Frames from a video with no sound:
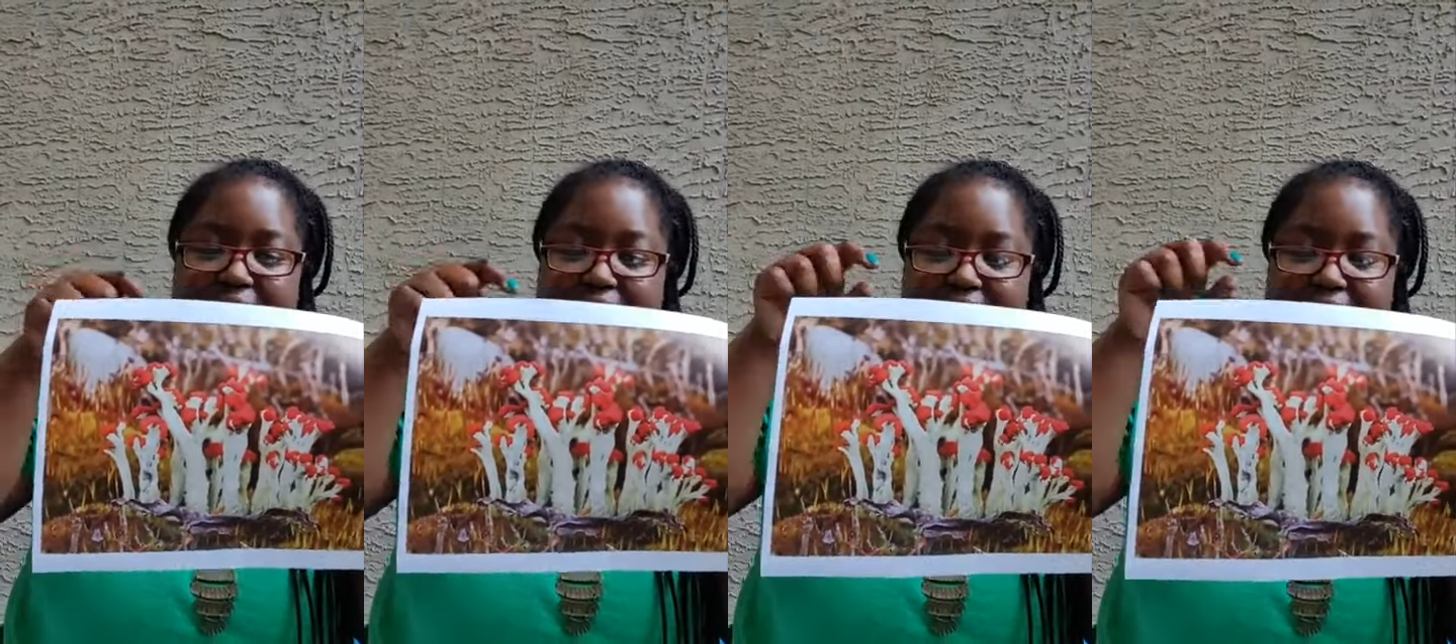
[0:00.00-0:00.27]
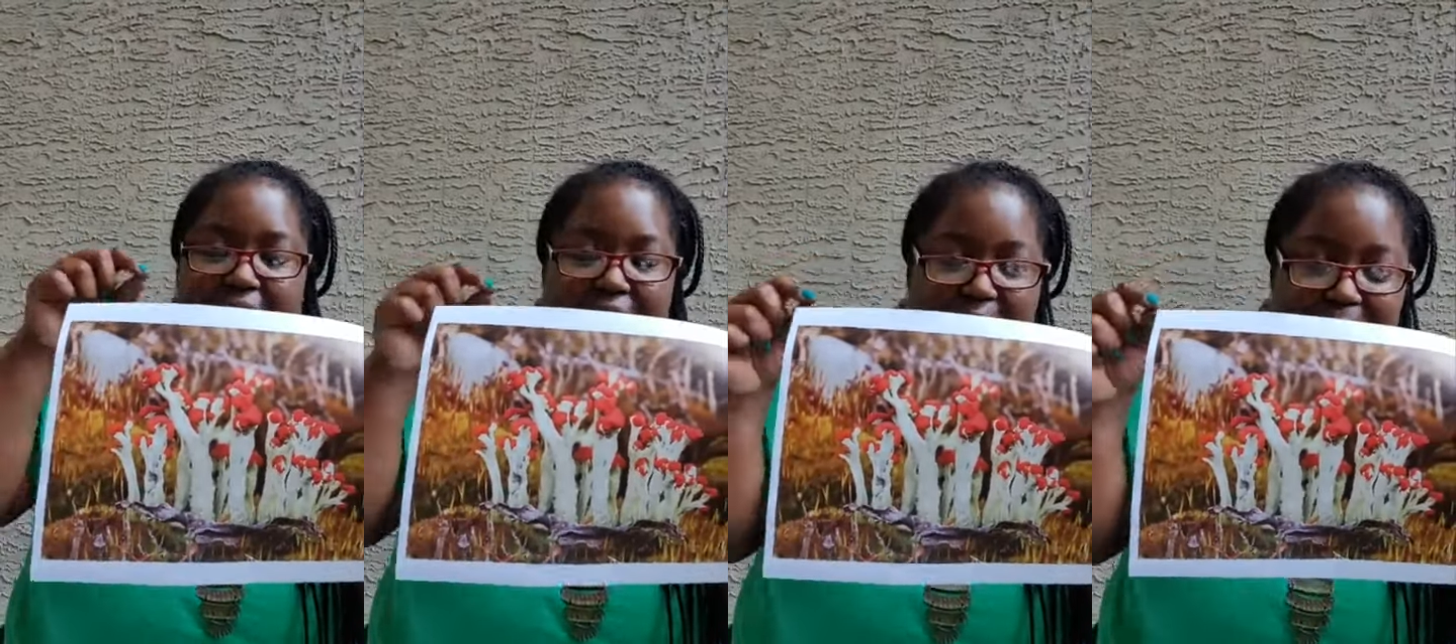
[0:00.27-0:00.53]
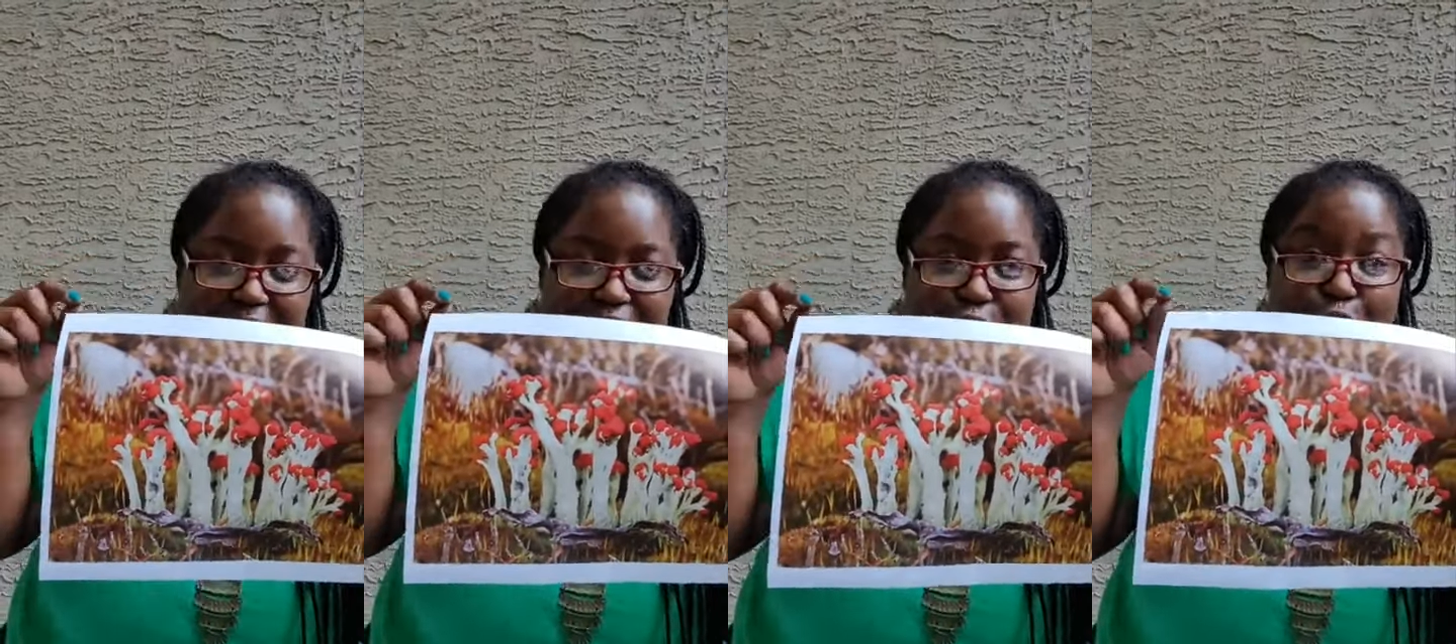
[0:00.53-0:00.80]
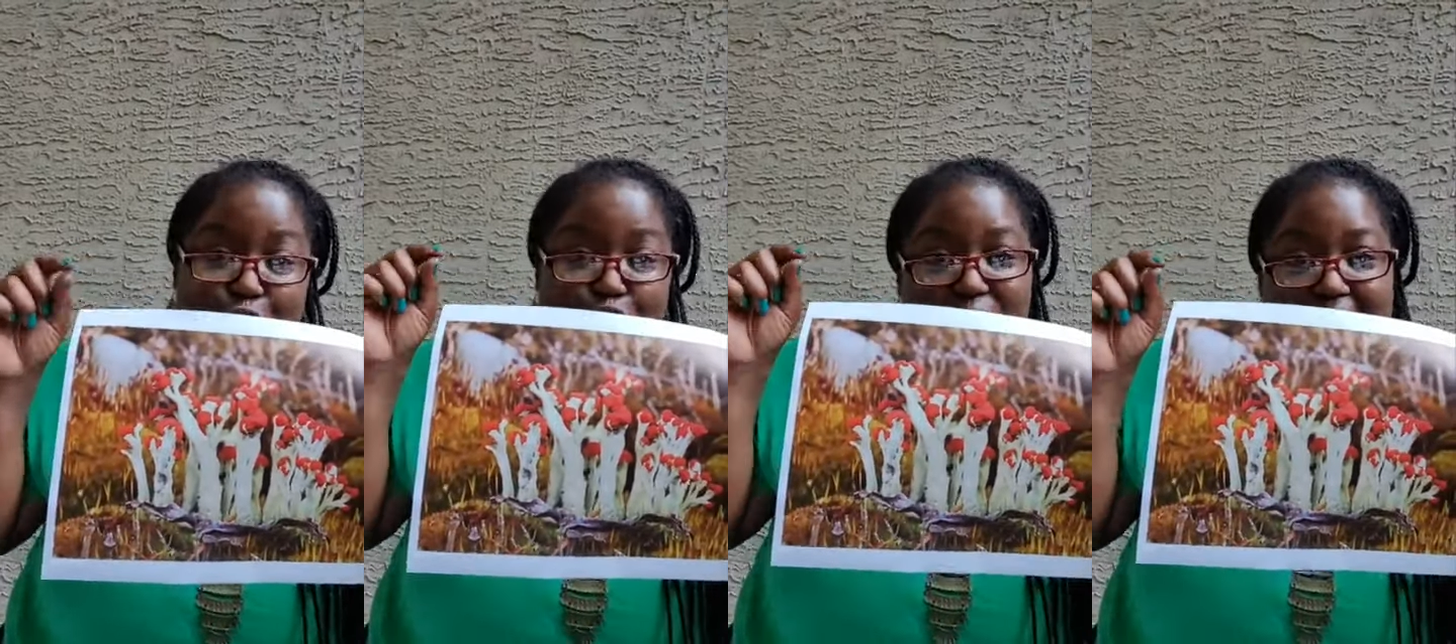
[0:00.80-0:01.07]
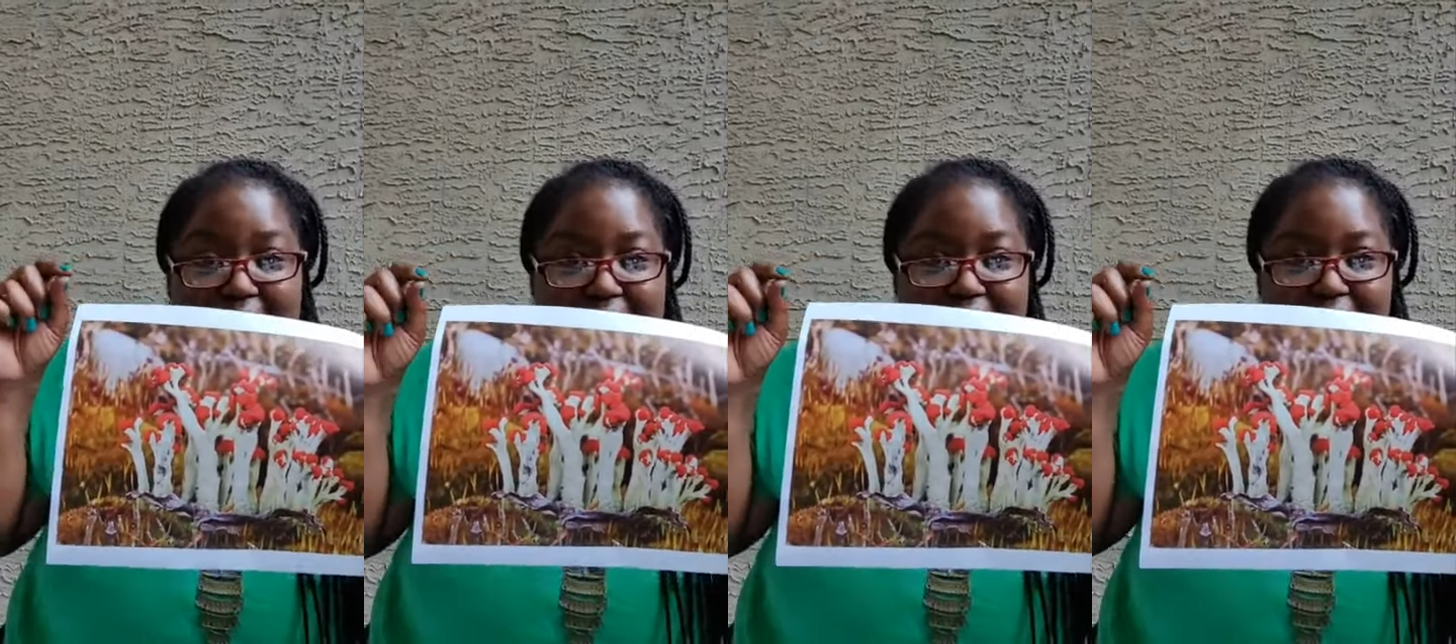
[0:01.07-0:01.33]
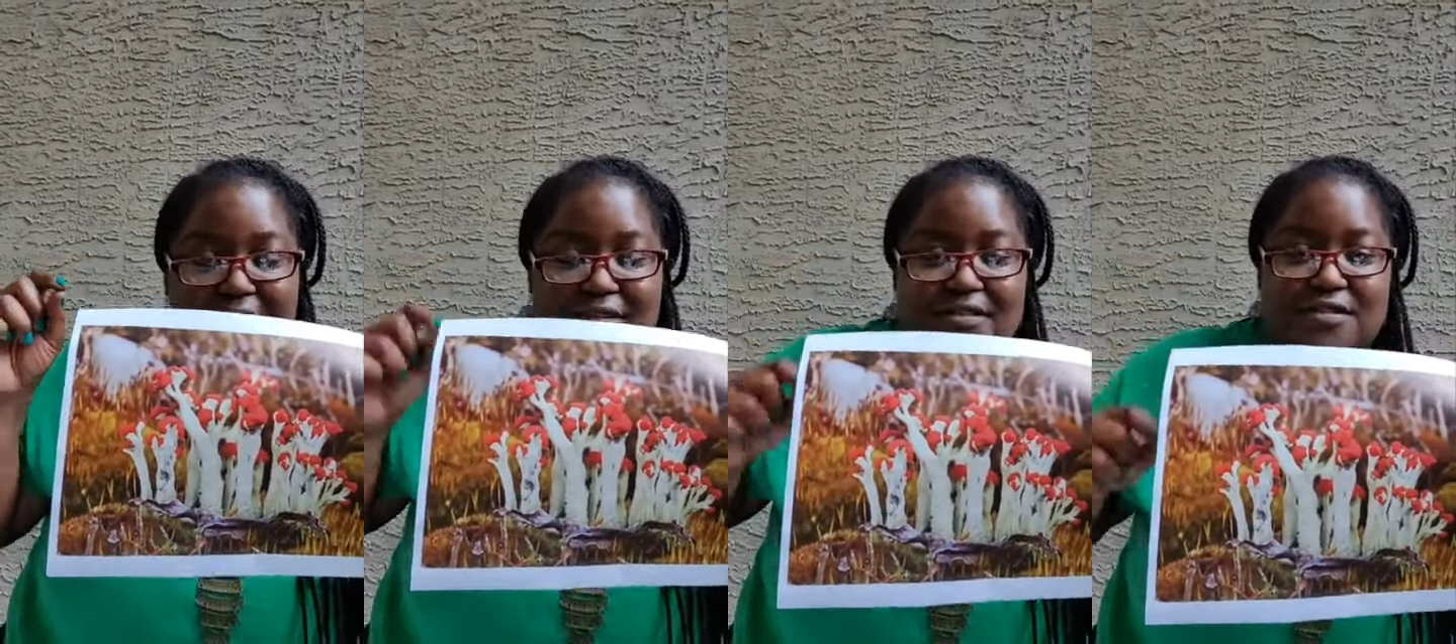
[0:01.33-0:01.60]
the tops are
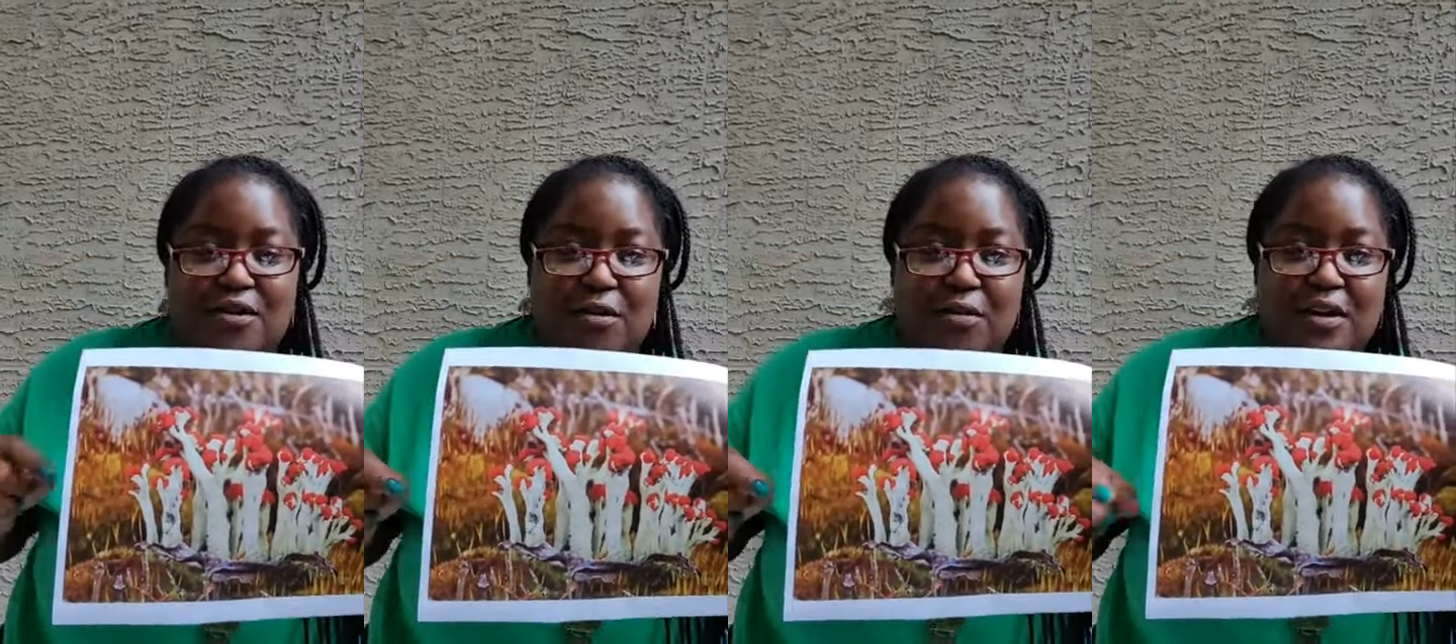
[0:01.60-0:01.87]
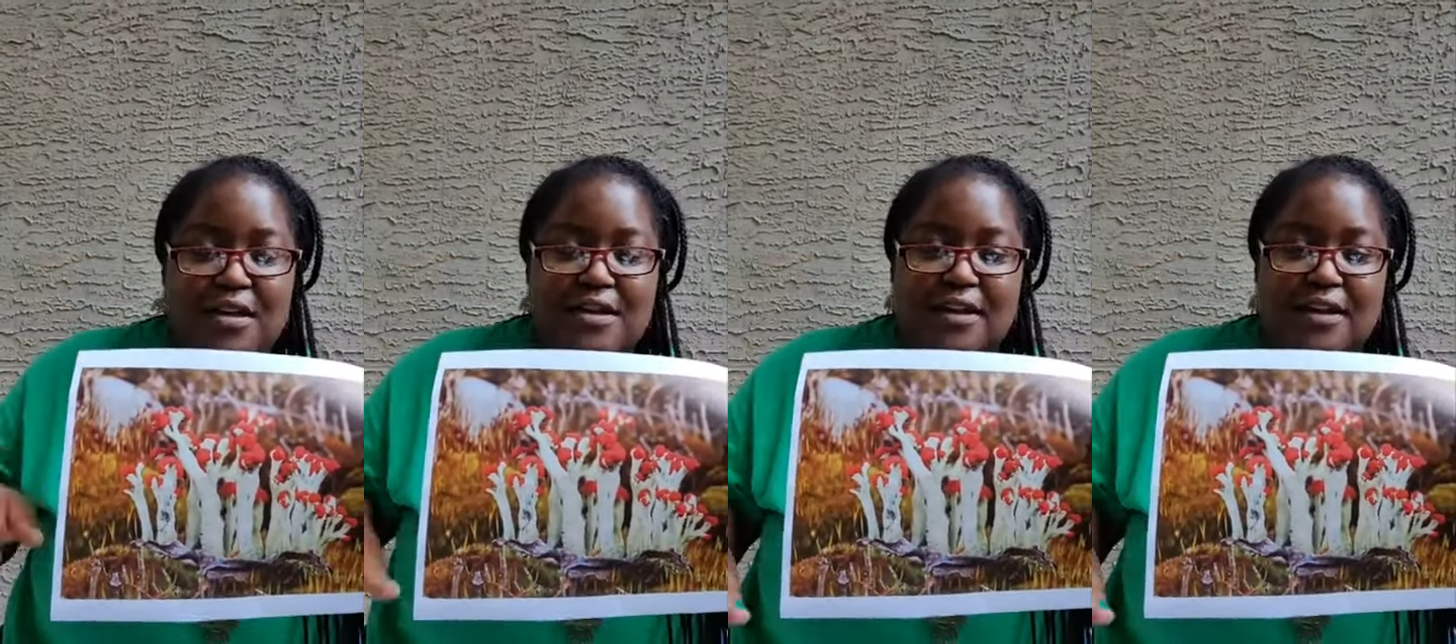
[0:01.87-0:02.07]
red, so